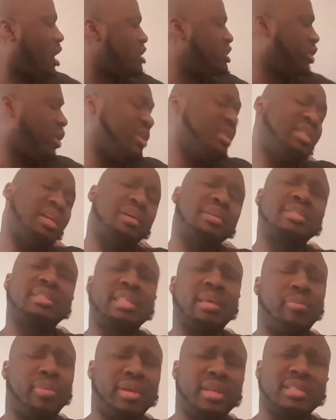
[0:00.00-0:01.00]
So he's there
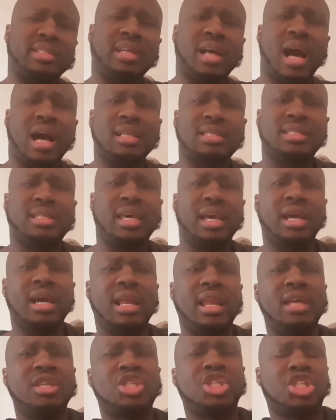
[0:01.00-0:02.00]
sipping his
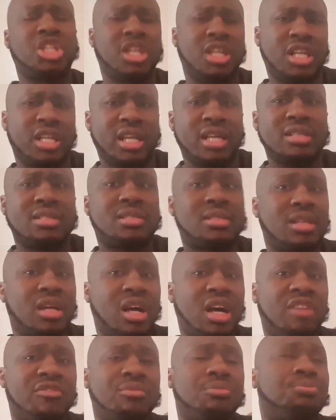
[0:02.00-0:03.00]
cocktail and chilling and
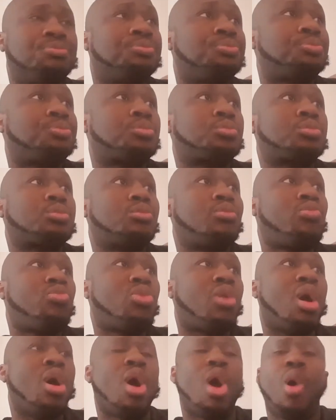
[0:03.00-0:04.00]
stuff
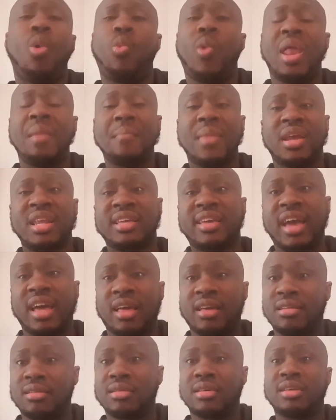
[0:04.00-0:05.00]
when Monie
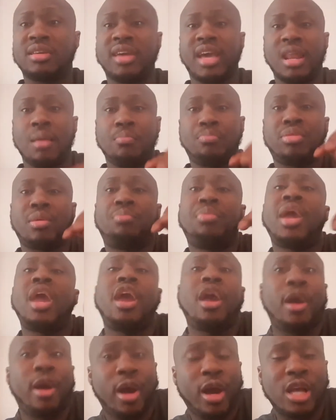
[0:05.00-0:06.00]
get getting
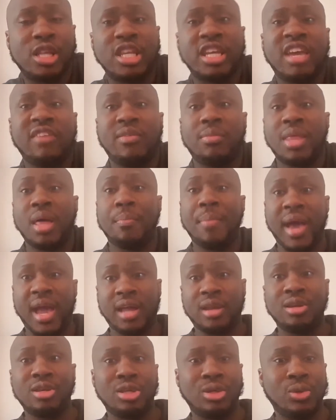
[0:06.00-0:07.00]
prepared to give him the
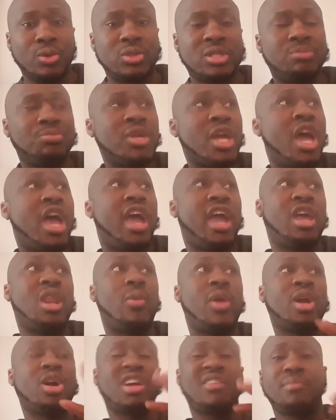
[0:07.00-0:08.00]
bad news.
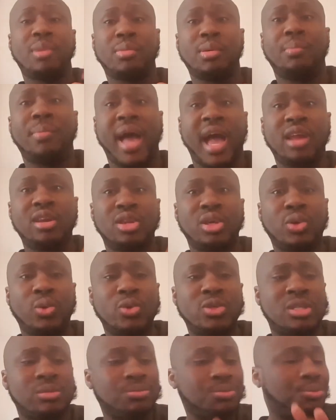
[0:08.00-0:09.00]
Anyway, you gonna give people bad
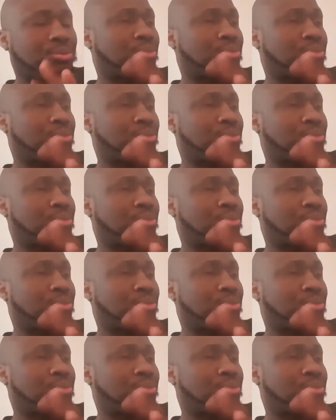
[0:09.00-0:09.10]
news.